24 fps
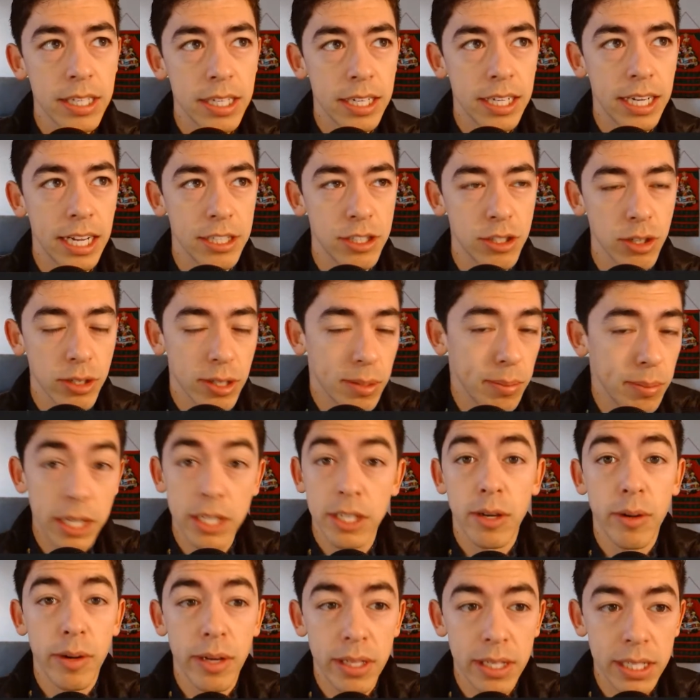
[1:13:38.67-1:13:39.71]
And I sold them
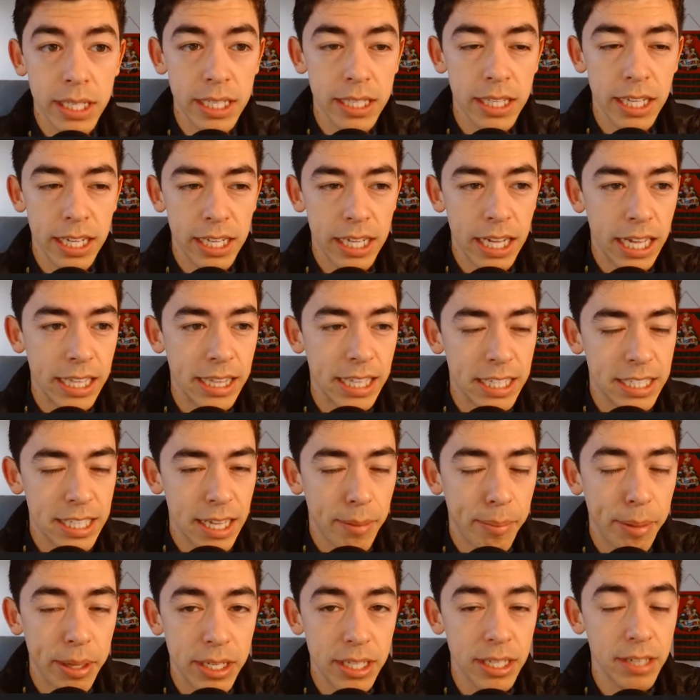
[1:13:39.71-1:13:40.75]
unknowingly. Like at that
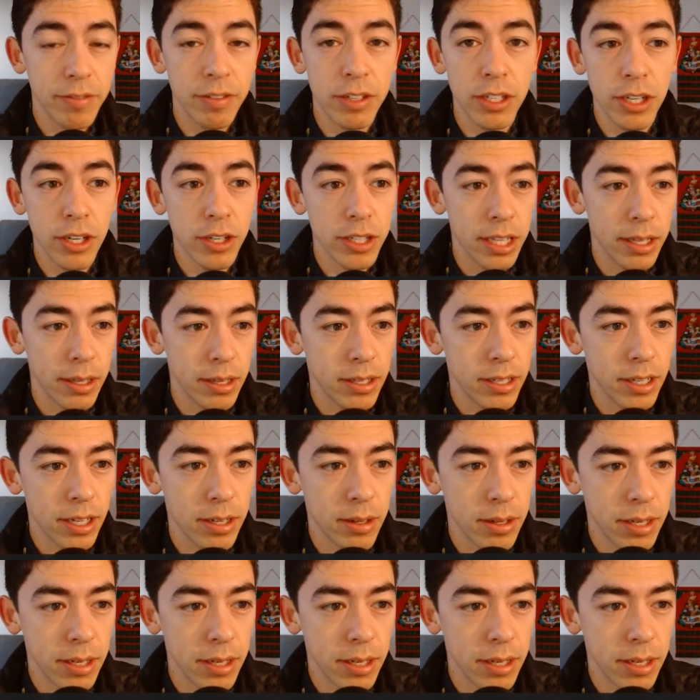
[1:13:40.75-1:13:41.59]
time, I didn't even know that